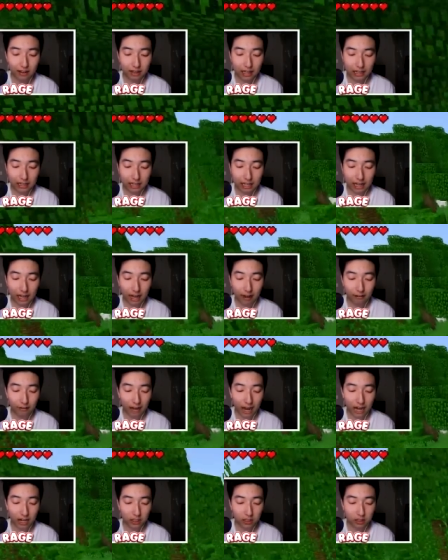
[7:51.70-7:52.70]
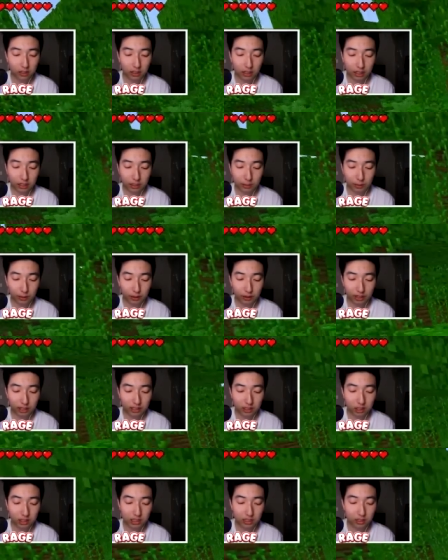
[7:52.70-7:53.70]
that they have actually
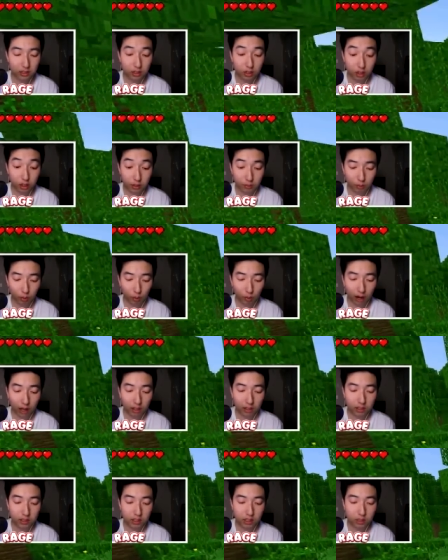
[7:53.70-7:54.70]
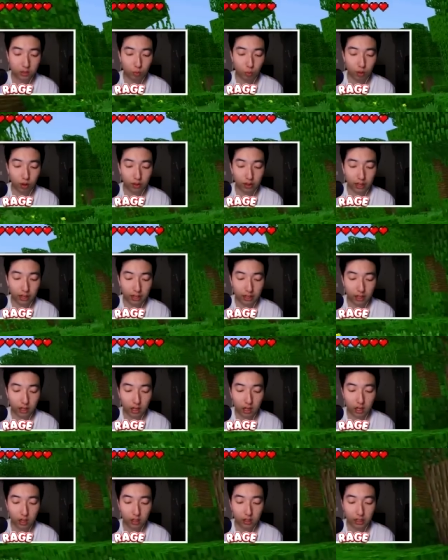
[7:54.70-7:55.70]
experienced sleep paralysis where they
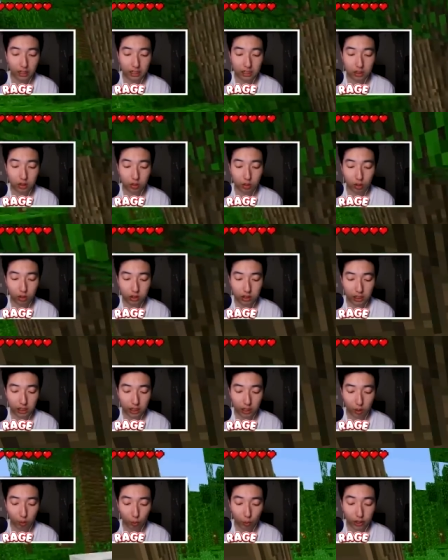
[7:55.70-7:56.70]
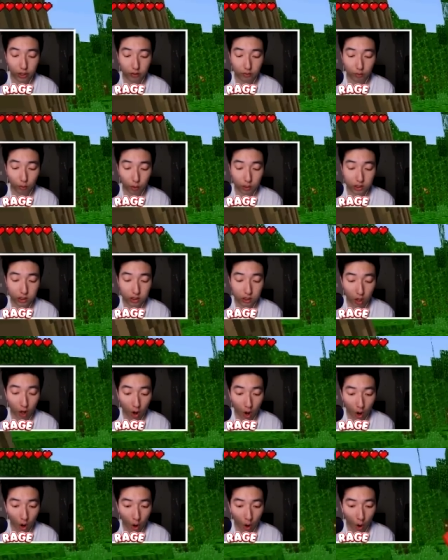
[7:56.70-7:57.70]
like start to hear weird voices.
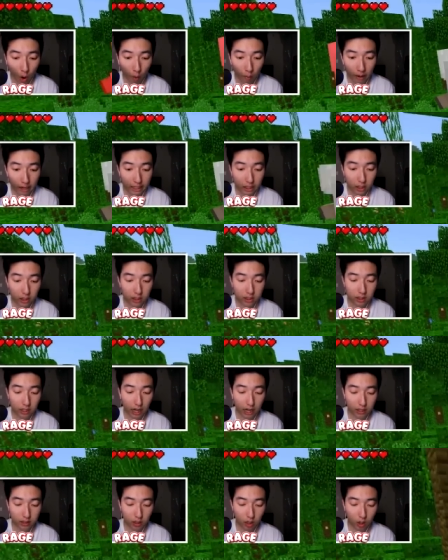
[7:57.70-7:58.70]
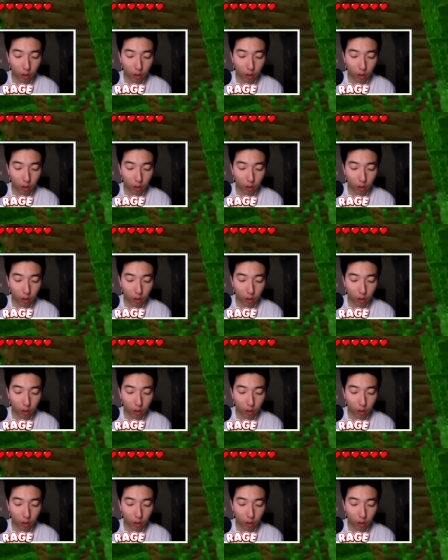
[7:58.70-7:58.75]
Oh my goodness, guys.